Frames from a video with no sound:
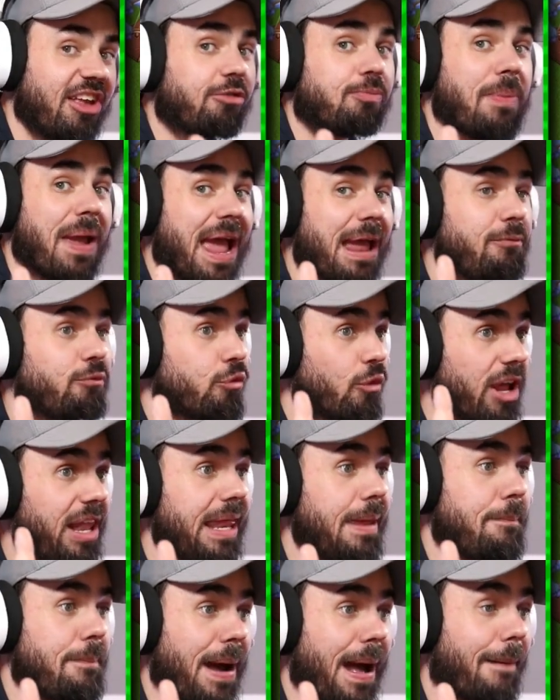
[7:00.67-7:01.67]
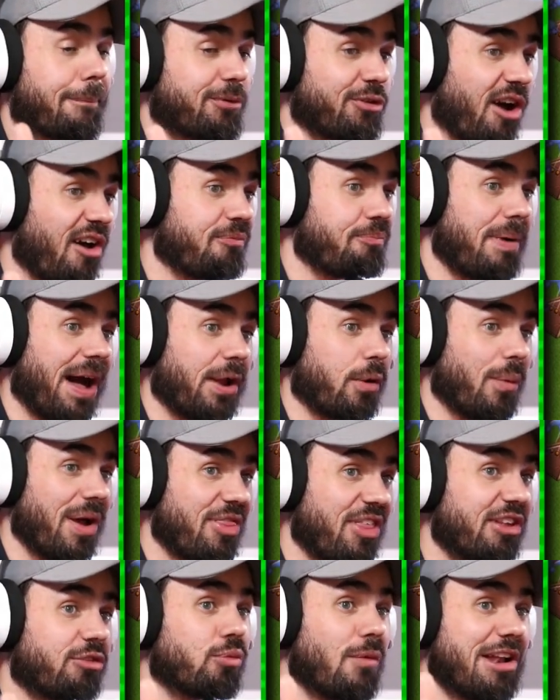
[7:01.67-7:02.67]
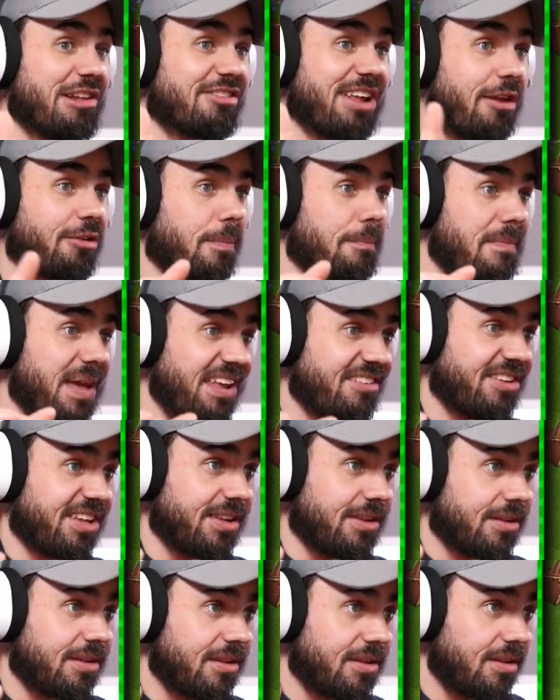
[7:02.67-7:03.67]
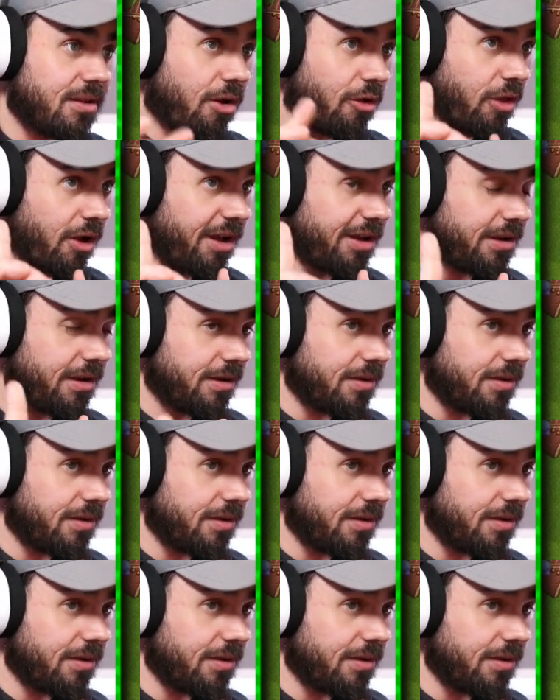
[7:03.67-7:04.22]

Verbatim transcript: band really pops off, by the way. This one sounds amazing. Hold on.